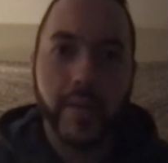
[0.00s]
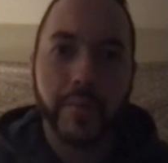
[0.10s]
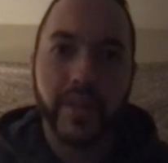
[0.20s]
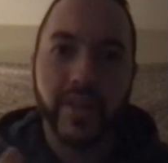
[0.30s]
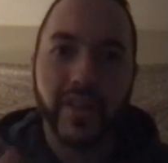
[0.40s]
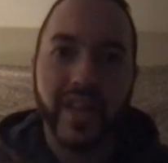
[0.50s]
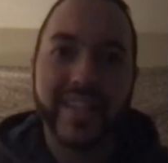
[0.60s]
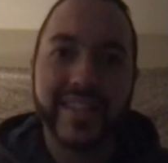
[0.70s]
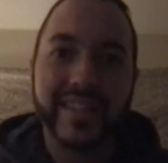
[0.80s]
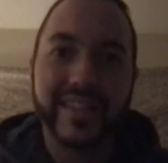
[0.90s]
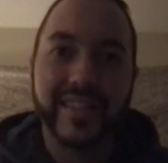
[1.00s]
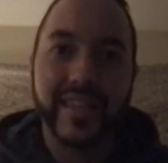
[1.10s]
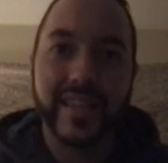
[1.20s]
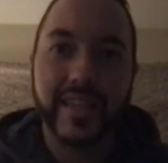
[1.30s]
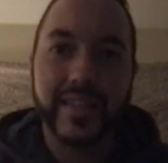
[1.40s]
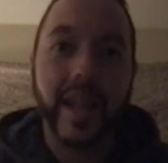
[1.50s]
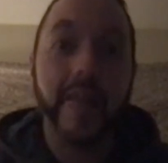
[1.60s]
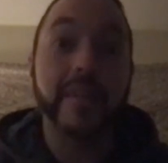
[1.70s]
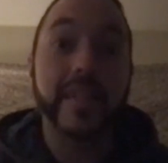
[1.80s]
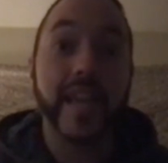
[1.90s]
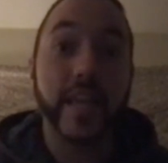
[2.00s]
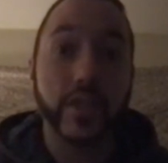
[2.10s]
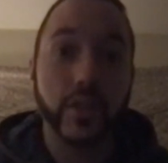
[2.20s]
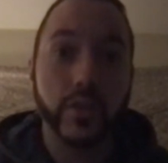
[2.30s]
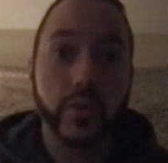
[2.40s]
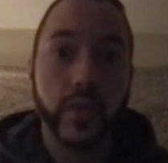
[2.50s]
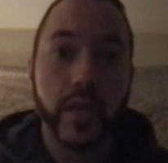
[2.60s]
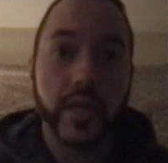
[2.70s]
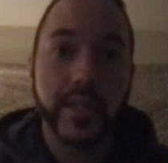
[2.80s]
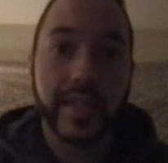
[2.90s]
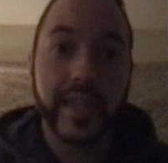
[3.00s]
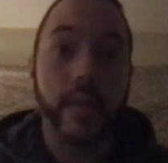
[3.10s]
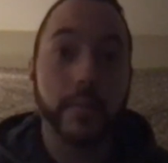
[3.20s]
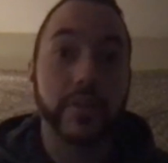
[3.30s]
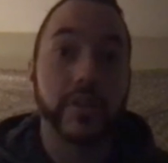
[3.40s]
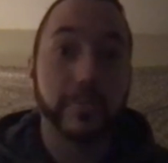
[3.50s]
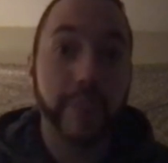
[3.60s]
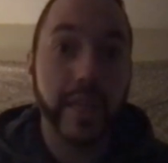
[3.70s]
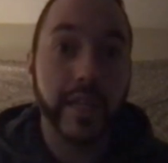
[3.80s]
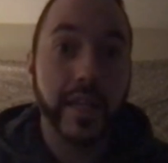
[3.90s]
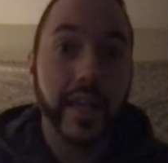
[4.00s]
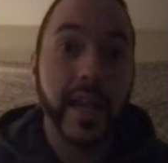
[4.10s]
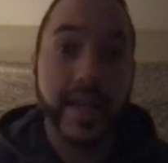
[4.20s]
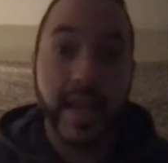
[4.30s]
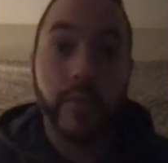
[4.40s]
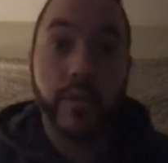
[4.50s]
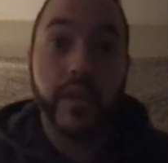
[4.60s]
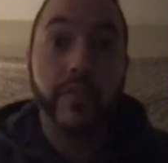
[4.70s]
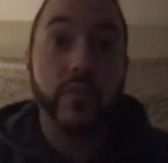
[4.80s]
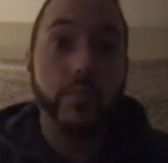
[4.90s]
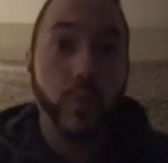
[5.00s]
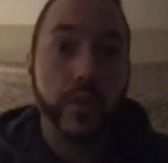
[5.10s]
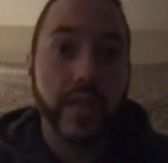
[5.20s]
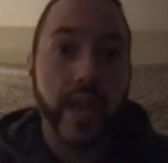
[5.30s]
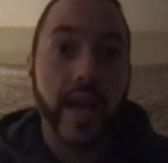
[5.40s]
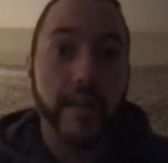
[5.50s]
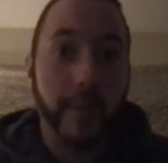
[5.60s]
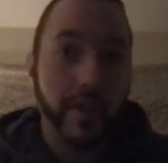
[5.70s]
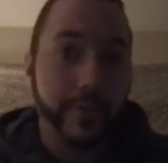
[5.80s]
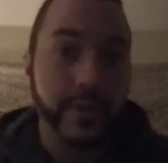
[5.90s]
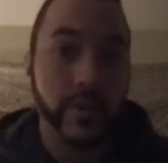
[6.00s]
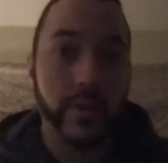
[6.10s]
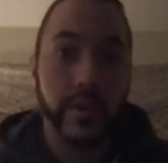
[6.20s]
but it lessens the time it takes you to get up to speed, and that will give you more time on the field.